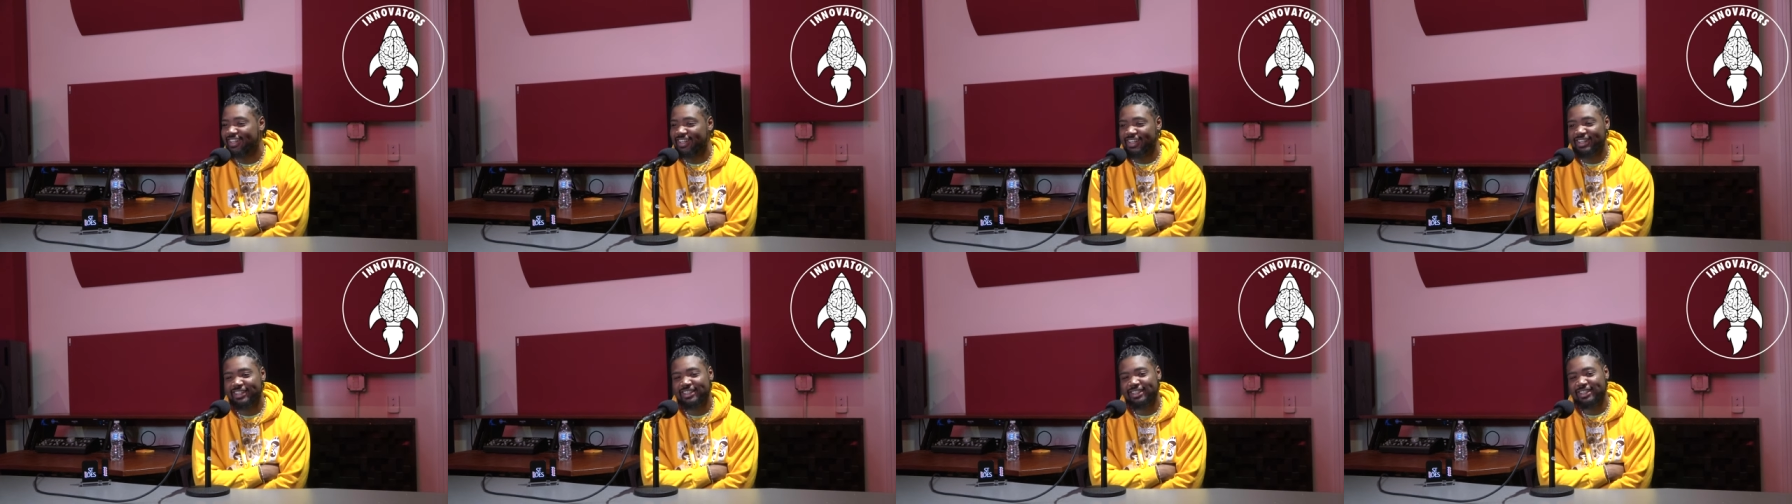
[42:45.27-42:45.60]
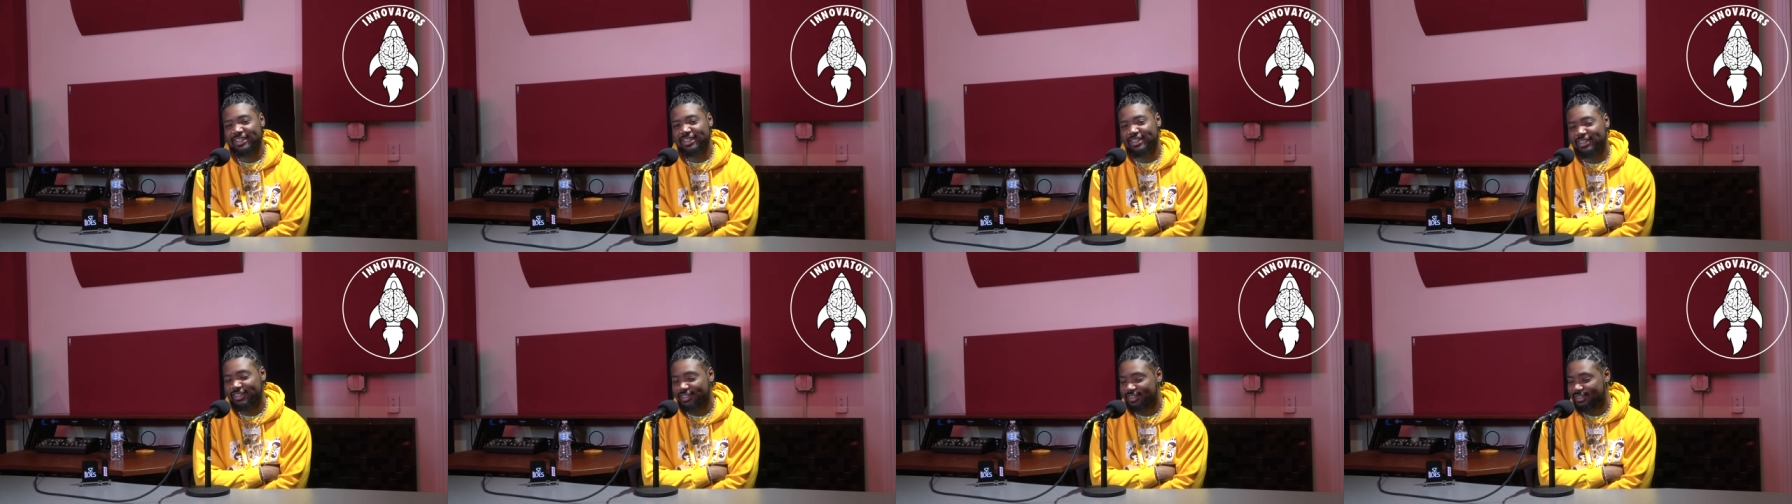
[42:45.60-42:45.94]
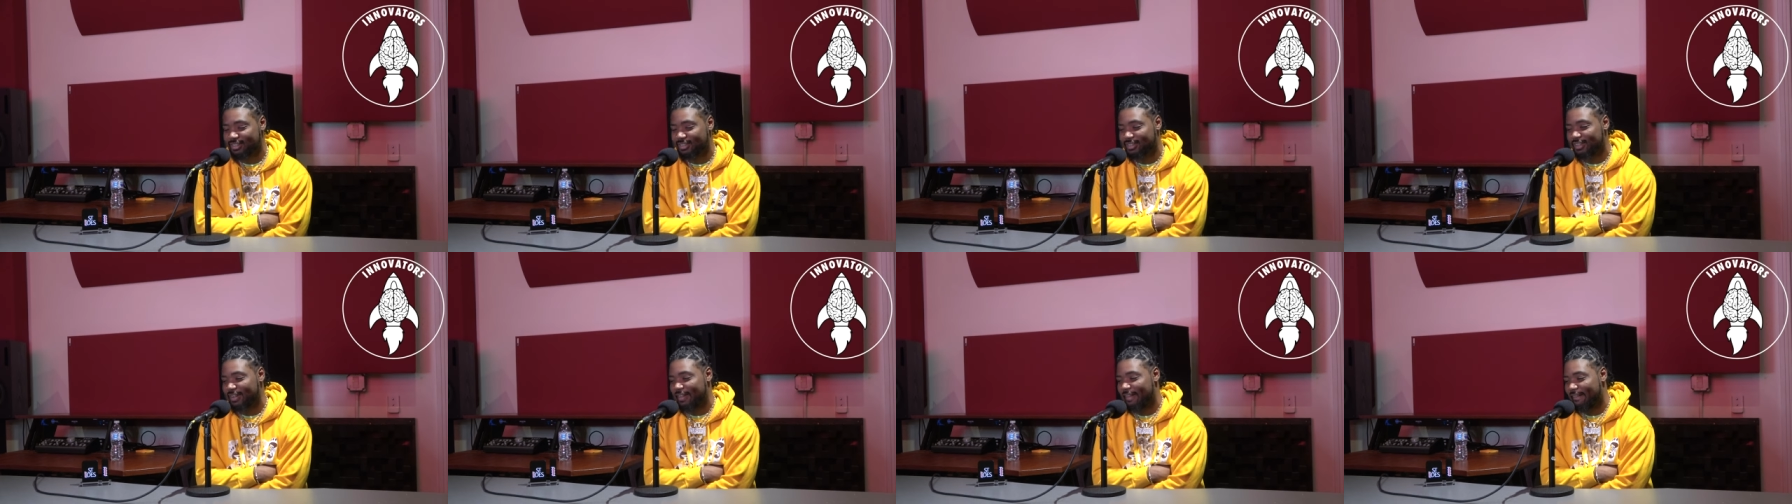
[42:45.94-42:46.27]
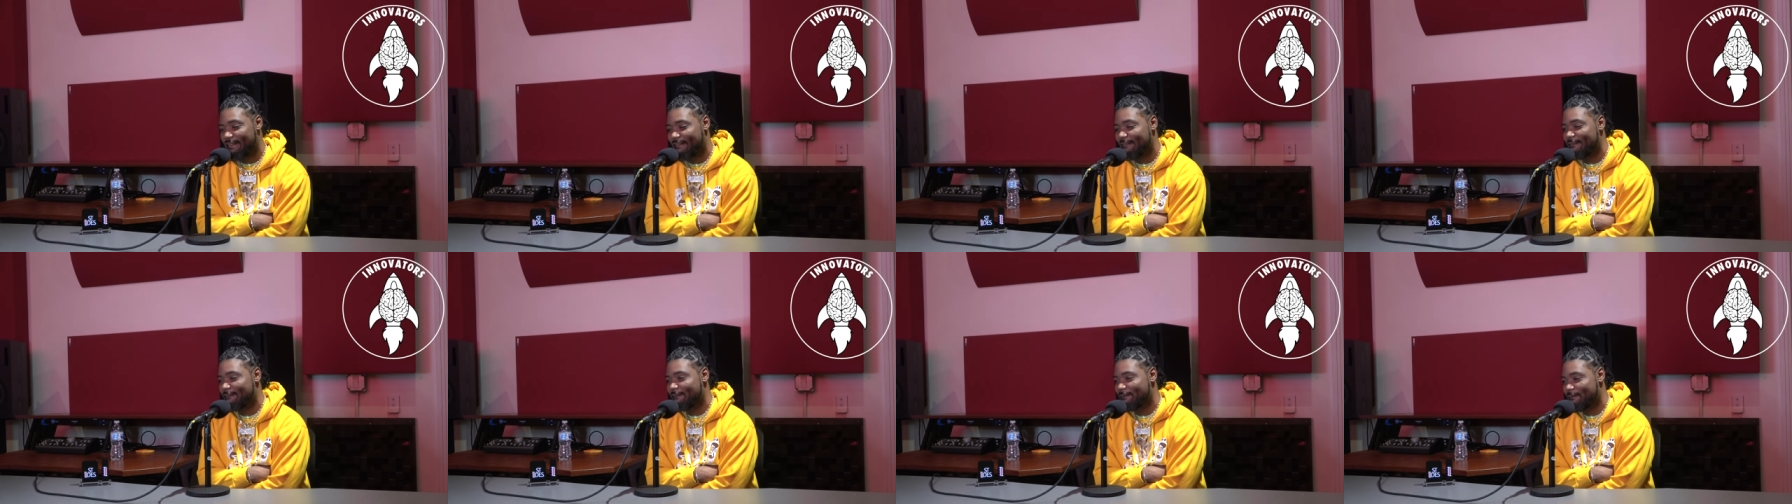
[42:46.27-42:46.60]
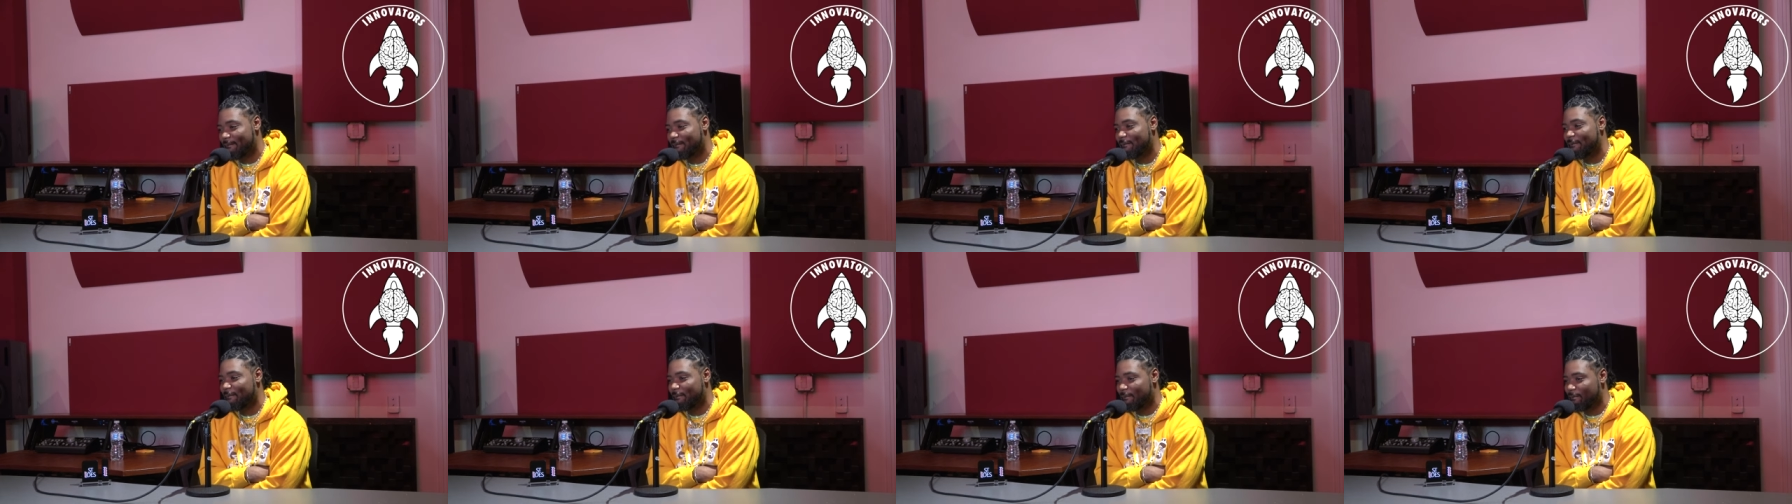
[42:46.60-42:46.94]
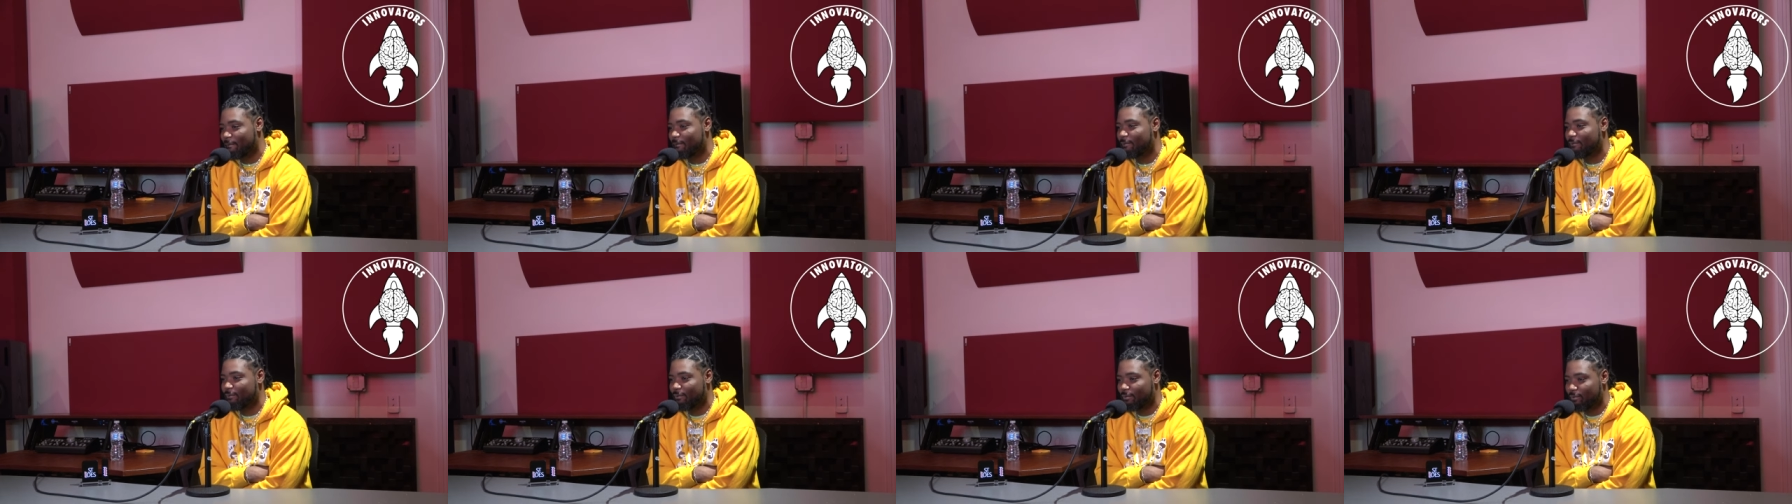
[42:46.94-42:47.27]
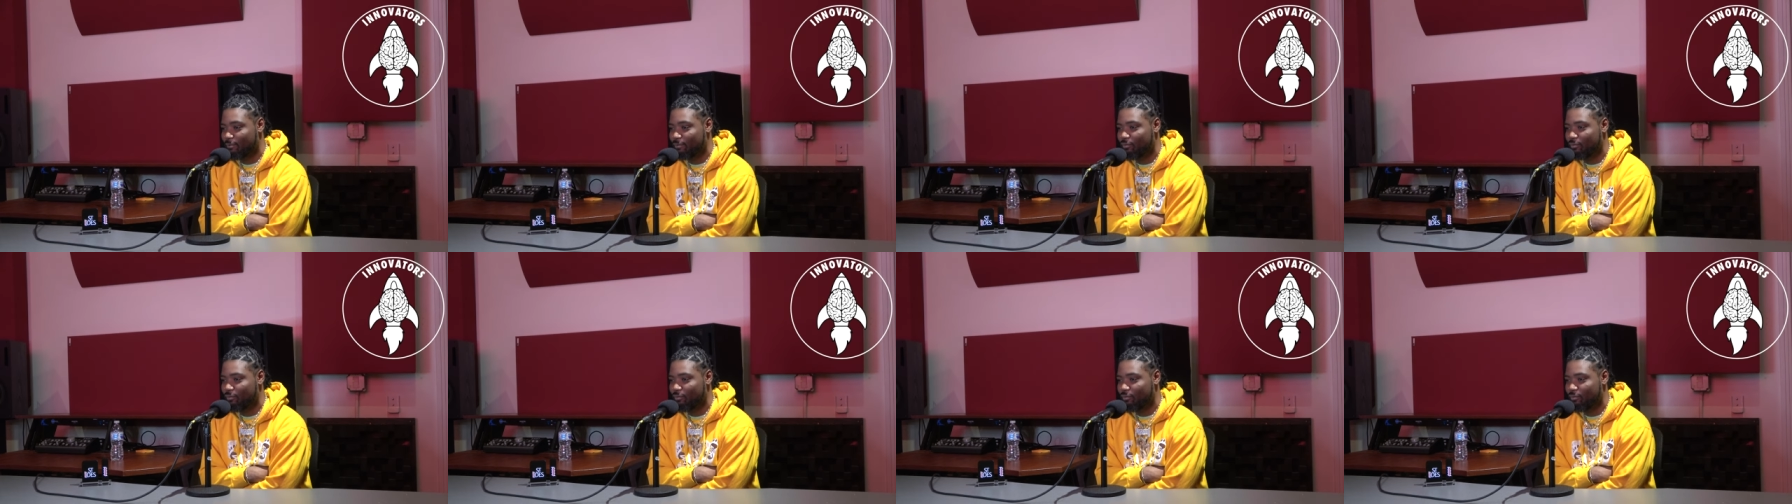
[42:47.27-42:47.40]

Everything. KT Foreign, I appreciate